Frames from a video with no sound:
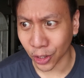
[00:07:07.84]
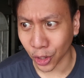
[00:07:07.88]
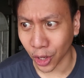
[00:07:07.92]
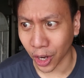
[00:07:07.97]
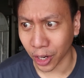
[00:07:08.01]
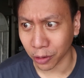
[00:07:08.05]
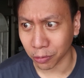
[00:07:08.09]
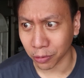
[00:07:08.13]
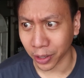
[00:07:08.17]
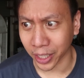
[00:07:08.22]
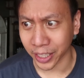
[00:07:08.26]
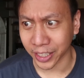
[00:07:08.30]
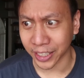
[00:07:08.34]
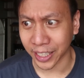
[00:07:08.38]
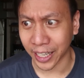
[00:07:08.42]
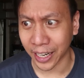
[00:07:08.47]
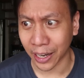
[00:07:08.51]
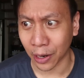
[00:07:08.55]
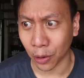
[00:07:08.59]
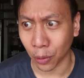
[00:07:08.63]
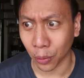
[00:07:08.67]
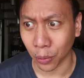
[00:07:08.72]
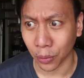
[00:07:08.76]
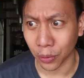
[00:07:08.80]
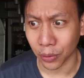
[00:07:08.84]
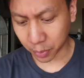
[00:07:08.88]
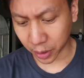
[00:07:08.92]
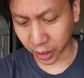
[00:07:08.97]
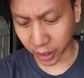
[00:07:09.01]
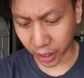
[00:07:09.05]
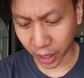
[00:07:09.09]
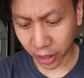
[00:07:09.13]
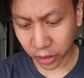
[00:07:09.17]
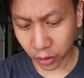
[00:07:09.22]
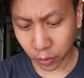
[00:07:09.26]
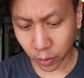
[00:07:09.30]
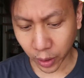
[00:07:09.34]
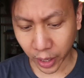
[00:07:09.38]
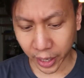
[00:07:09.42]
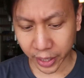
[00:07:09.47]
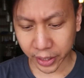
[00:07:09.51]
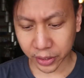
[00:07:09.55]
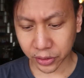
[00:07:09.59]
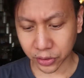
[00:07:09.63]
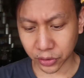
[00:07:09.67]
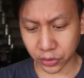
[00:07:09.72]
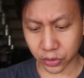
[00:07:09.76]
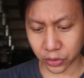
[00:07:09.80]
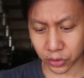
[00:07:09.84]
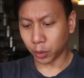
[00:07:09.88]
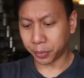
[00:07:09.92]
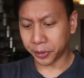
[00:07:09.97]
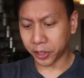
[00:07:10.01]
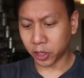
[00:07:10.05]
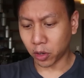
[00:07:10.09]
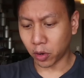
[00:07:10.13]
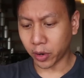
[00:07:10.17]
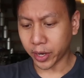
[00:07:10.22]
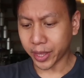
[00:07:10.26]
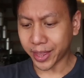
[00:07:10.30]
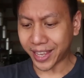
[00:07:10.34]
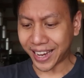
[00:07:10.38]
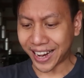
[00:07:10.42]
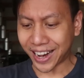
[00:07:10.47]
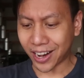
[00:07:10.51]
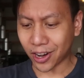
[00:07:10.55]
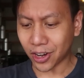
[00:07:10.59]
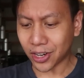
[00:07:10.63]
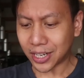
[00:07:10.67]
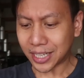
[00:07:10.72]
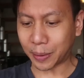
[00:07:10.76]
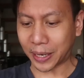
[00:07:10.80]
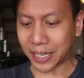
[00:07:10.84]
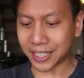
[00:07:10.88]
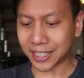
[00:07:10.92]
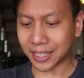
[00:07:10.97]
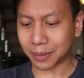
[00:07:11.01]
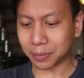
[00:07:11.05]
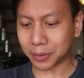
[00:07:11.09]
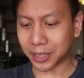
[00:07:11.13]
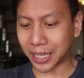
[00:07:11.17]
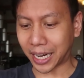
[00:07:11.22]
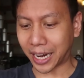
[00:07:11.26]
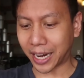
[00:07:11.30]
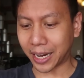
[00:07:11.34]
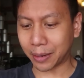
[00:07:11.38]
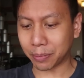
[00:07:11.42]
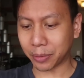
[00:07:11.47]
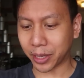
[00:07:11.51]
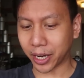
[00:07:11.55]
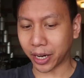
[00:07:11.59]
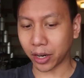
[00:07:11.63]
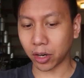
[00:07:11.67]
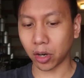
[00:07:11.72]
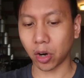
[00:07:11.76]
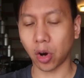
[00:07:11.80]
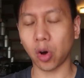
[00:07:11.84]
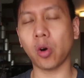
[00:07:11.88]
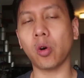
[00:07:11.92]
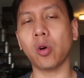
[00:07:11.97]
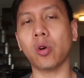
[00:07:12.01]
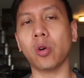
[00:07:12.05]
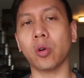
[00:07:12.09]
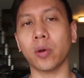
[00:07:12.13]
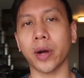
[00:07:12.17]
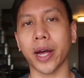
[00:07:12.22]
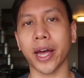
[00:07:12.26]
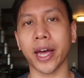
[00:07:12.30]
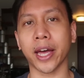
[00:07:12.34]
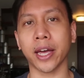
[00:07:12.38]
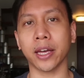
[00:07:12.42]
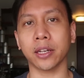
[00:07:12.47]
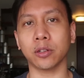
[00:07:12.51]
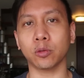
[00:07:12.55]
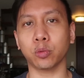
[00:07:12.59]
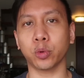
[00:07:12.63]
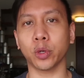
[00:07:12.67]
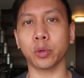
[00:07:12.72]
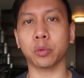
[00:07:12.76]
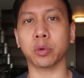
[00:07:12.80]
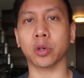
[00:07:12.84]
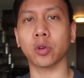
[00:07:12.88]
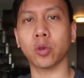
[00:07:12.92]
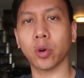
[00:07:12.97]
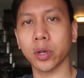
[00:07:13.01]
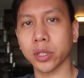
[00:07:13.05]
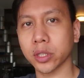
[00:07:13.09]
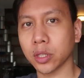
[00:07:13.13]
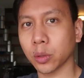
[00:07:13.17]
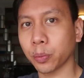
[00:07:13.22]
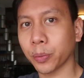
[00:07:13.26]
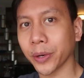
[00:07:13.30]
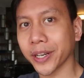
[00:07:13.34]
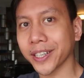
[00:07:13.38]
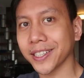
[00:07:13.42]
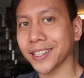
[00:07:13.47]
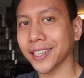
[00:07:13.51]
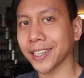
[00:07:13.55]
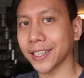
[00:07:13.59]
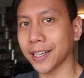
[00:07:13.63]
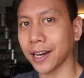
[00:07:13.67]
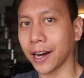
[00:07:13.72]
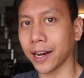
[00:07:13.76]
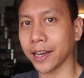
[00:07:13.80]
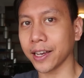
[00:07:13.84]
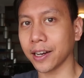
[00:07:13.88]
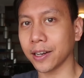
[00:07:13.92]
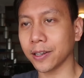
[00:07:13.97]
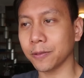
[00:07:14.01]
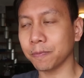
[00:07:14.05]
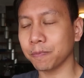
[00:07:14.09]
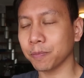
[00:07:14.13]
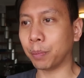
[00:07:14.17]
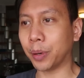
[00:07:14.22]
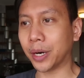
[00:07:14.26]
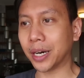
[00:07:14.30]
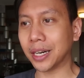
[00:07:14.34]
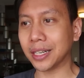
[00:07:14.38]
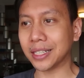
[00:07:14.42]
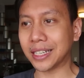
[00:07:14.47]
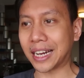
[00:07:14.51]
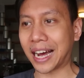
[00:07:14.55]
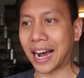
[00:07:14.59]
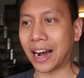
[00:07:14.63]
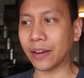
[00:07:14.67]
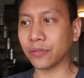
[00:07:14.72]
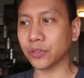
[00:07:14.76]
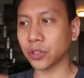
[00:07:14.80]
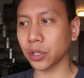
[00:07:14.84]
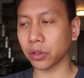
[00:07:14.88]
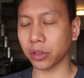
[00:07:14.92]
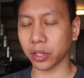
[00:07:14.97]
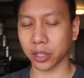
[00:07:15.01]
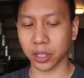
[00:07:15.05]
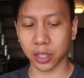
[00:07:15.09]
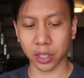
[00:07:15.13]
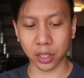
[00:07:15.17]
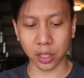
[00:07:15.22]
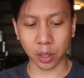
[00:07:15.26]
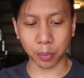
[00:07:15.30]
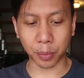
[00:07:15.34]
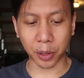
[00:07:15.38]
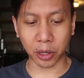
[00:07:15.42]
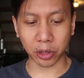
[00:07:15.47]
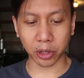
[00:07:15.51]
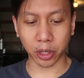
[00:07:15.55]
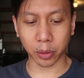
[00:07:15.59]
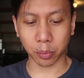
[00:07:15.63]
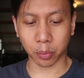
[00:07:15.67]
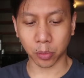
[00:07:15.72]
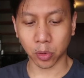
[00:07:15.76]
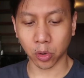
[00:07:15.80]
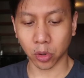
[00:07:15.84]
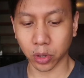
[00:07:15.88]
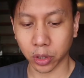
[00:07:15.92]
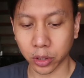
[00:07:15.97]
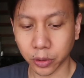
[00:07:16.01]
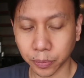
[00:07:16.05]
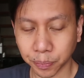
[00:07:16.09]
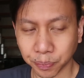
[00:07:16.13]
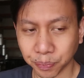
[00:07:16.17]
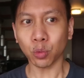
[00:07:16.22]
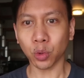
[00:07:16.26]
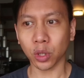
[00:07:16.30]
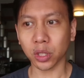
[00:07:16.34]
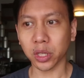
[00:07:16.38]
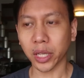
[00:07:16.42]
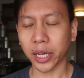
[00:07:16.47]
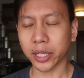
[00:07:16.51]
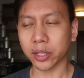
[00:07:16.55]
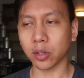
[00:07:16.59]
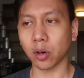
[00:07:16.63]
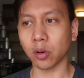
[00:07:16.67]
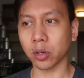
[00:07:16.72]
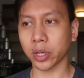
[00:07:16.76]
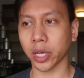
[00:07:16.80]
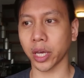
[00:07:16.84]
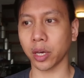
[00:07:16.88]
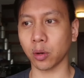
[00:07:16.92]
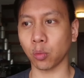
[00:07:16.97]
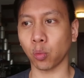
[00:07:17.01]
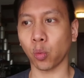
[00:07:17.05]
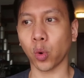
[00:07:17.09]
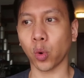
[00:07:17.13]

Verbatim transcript: a lot right now. But otherwise, we'll be going there, spending some time there. Oh, and we were going to bring Ligaya, but after thinking about it more, we're like, okay,